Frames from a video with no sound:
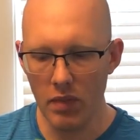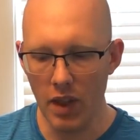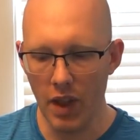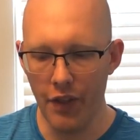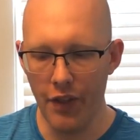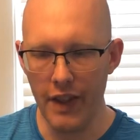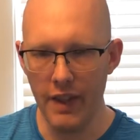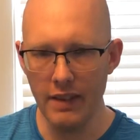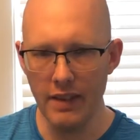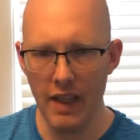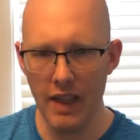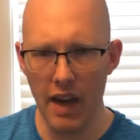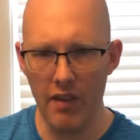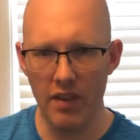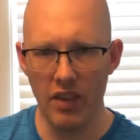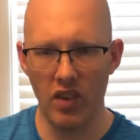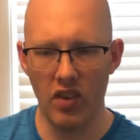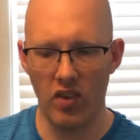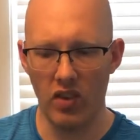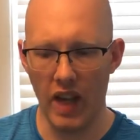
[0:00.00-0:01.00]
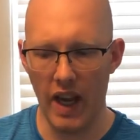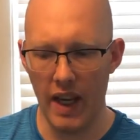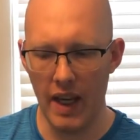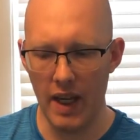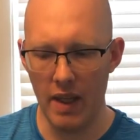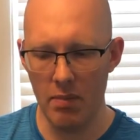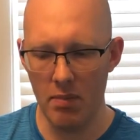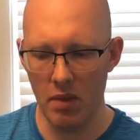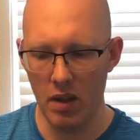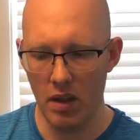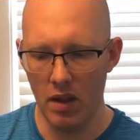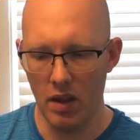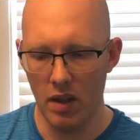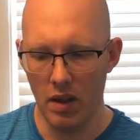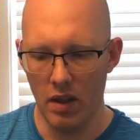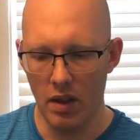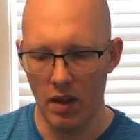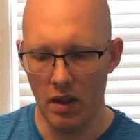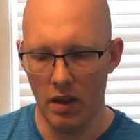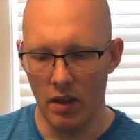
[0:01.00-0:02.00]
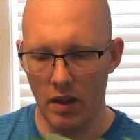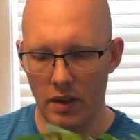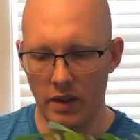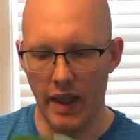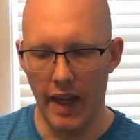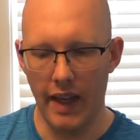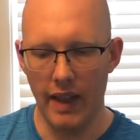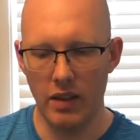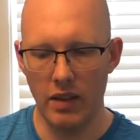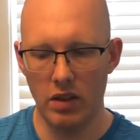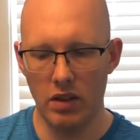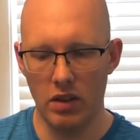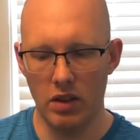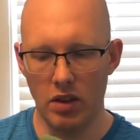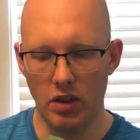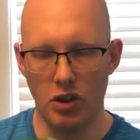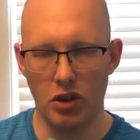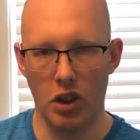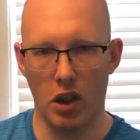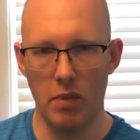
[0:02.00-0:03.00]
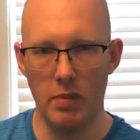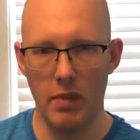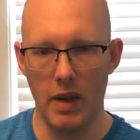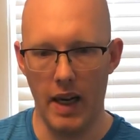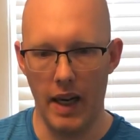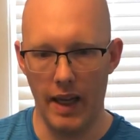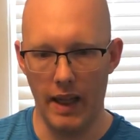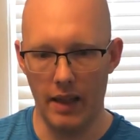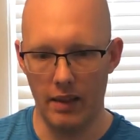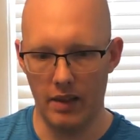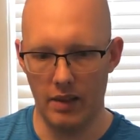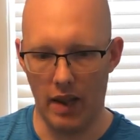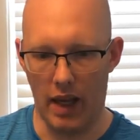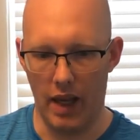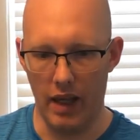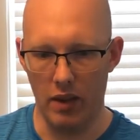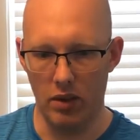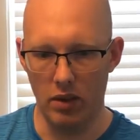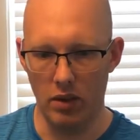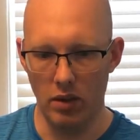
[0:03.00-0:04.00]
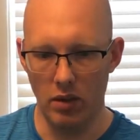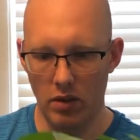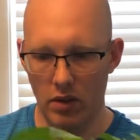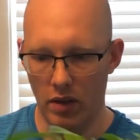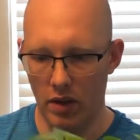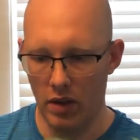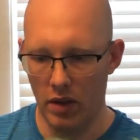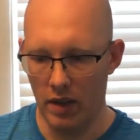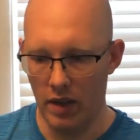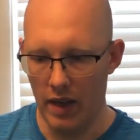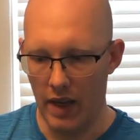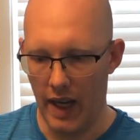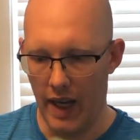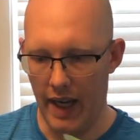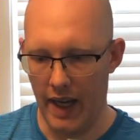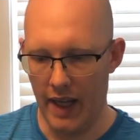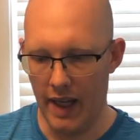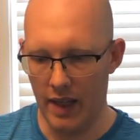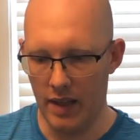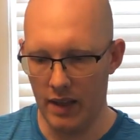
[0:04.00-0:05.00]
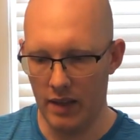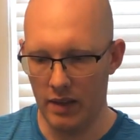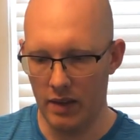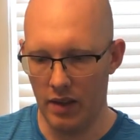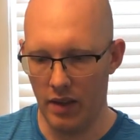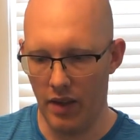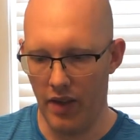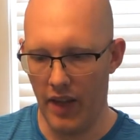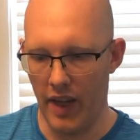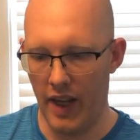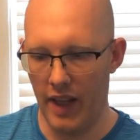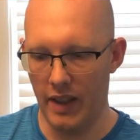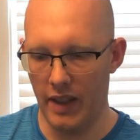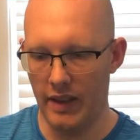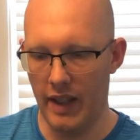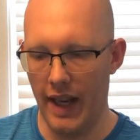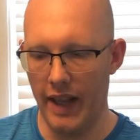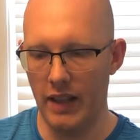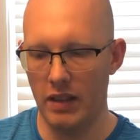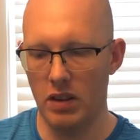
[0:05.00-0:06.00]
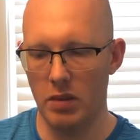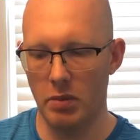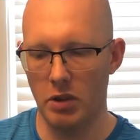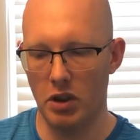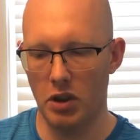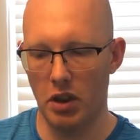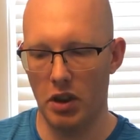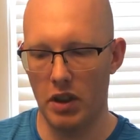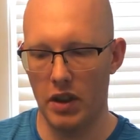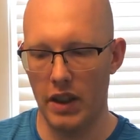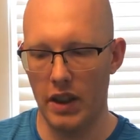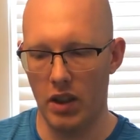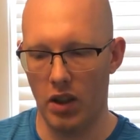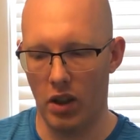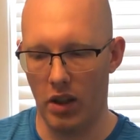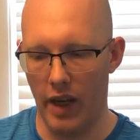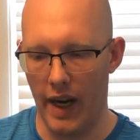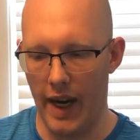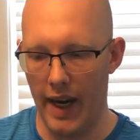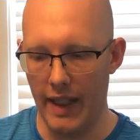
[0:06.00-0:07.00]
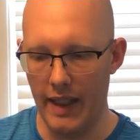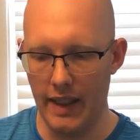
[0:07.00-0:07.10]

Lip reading: These have the same days to germinate cycle, and the days to maturity are 80